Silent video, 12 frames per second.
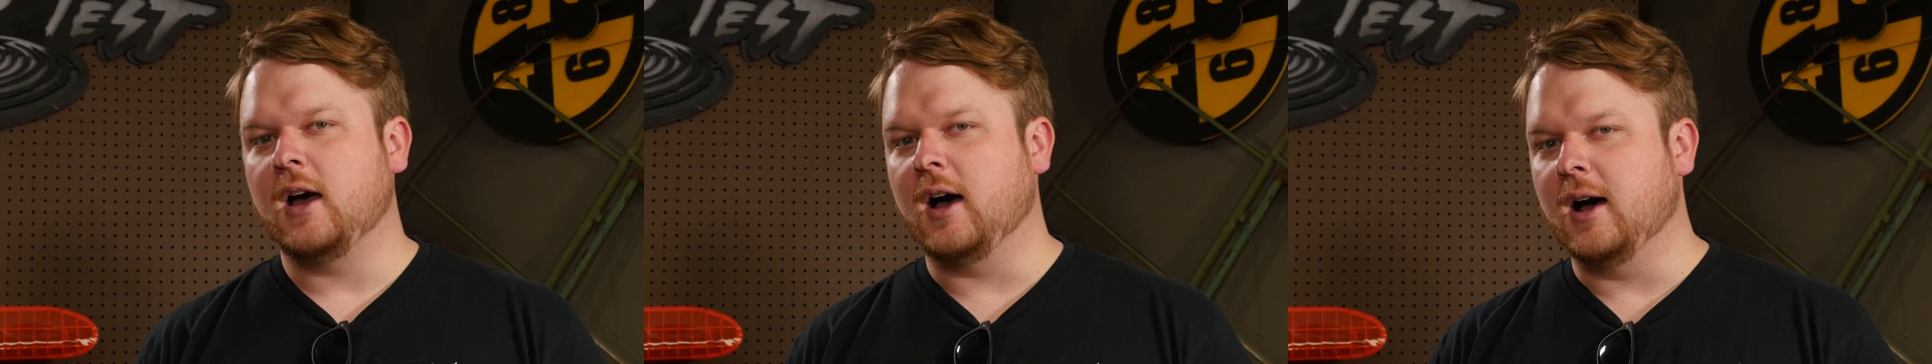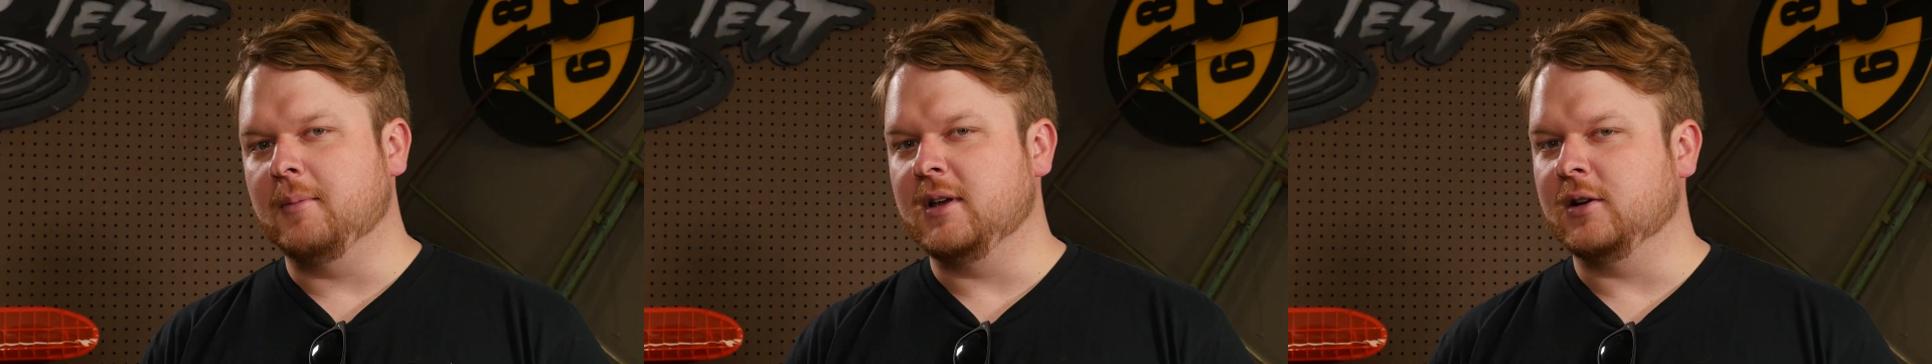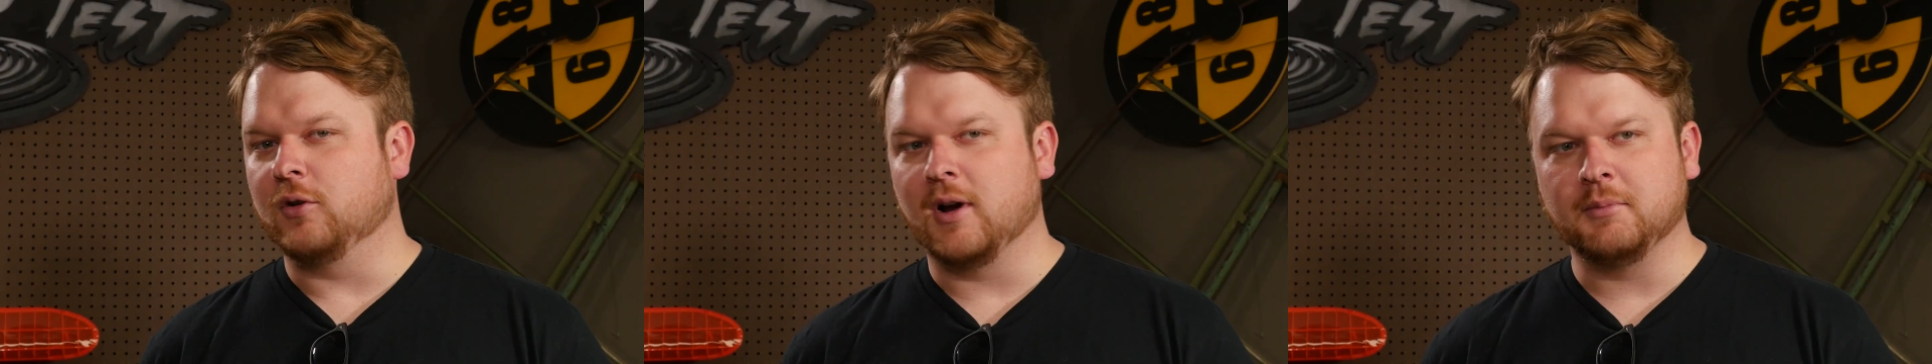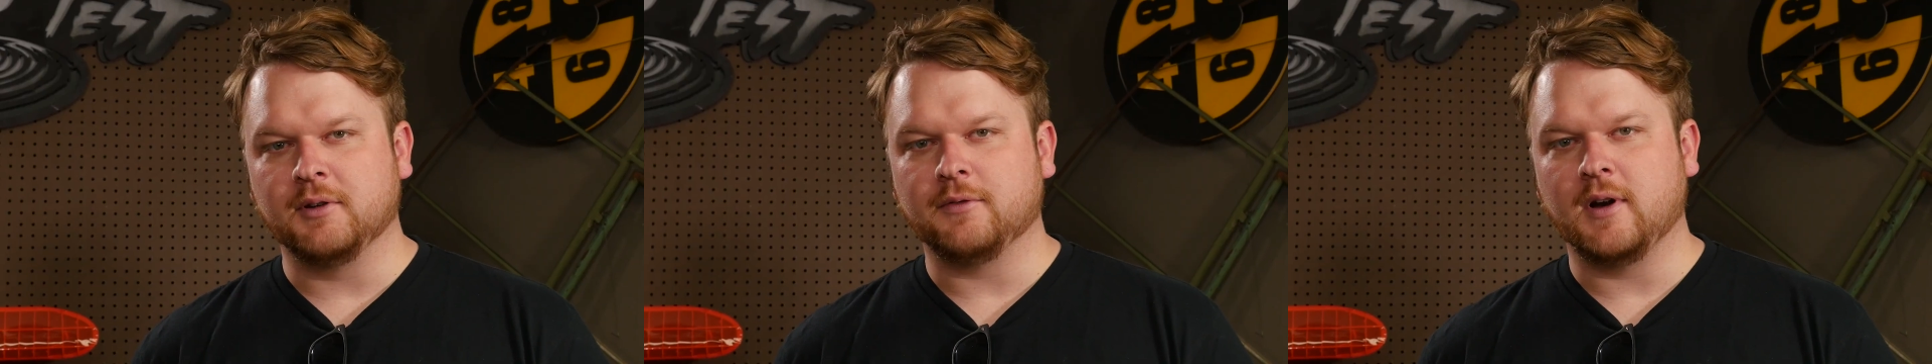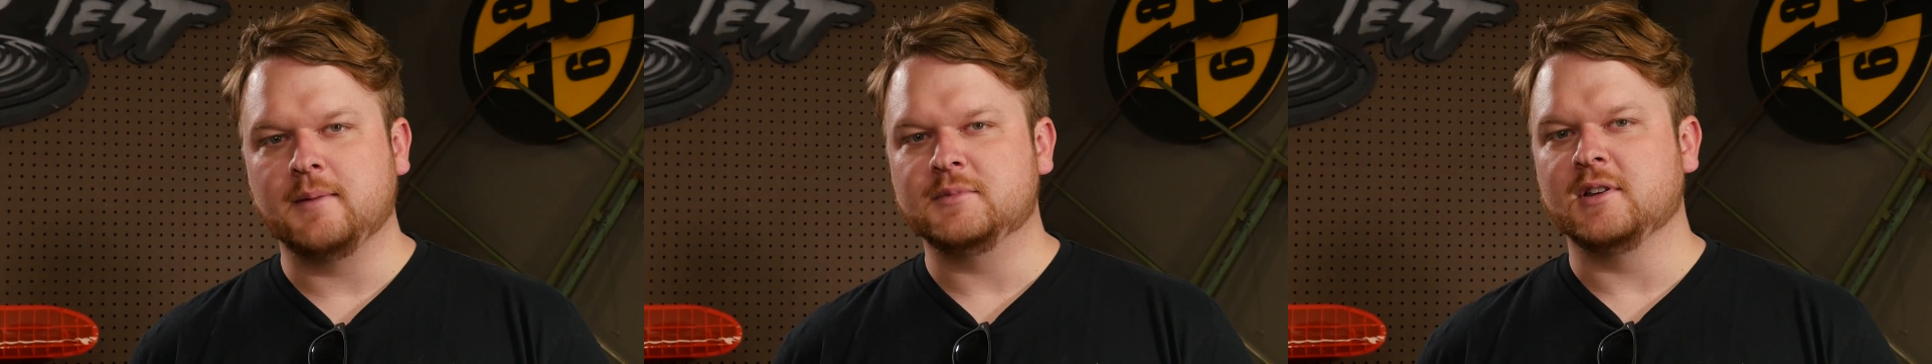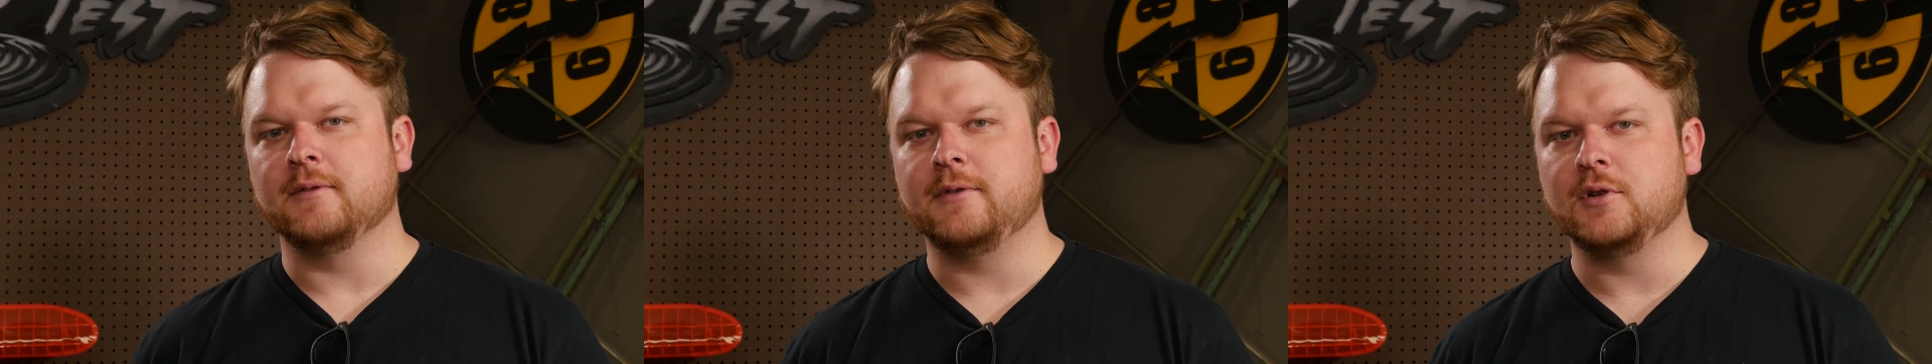um, in Gremlin frames
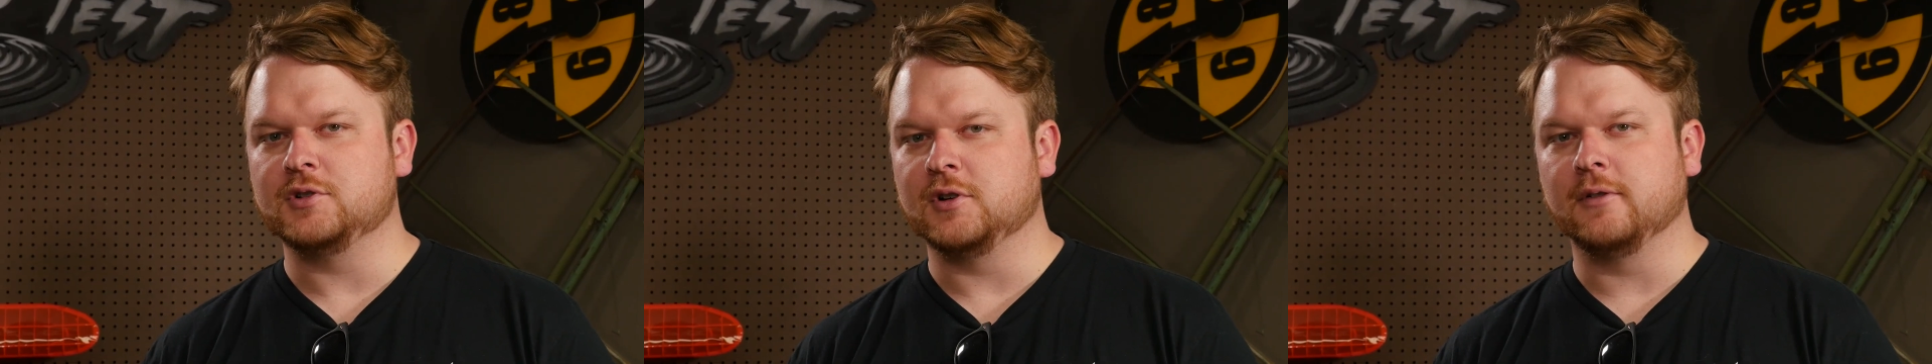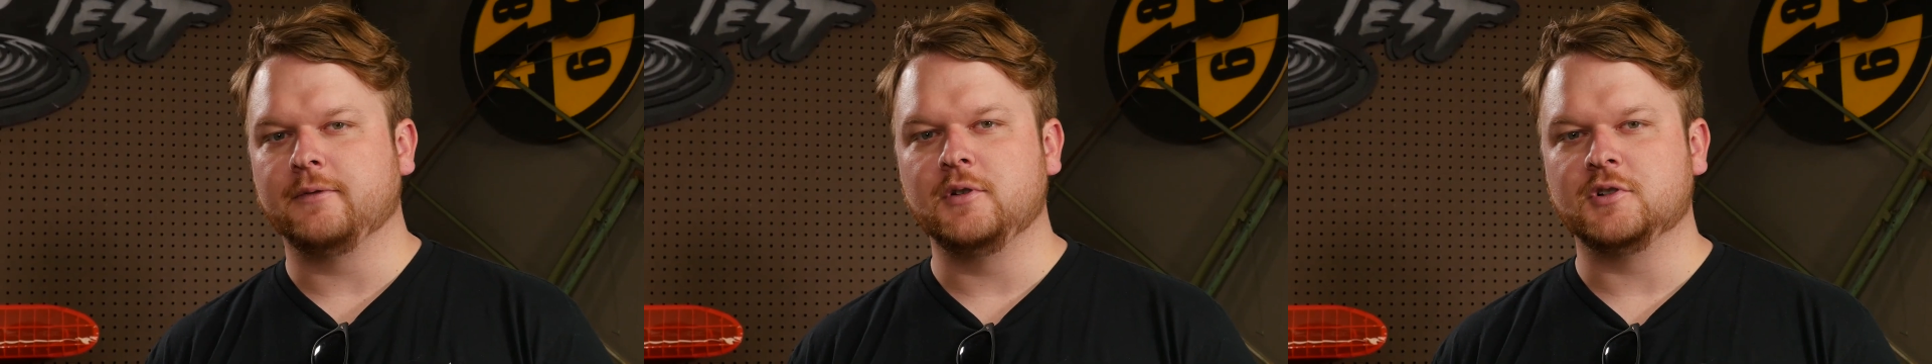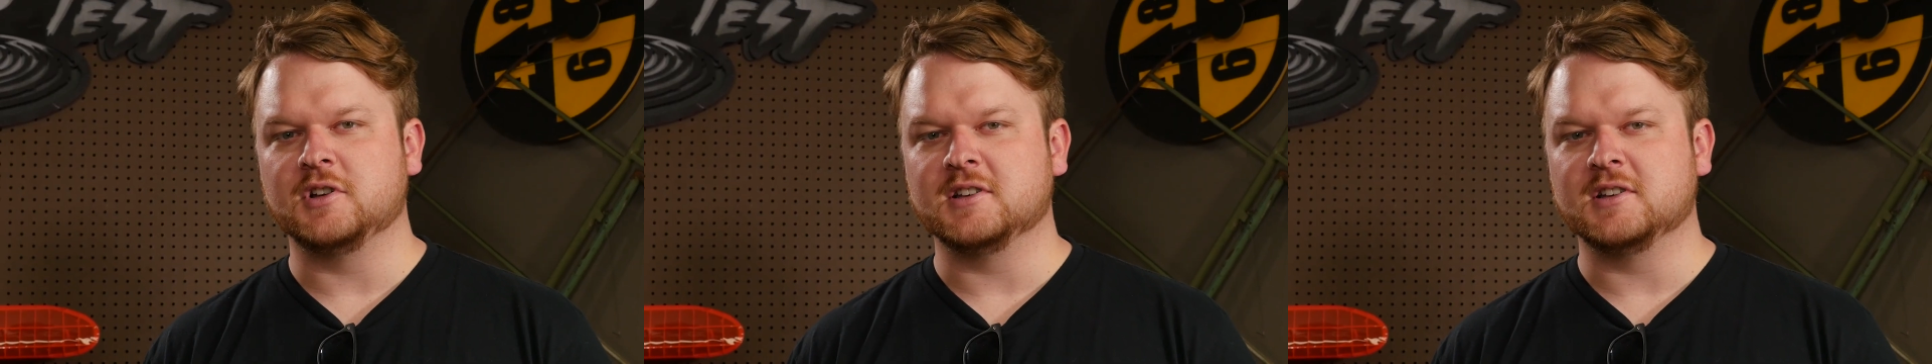and future future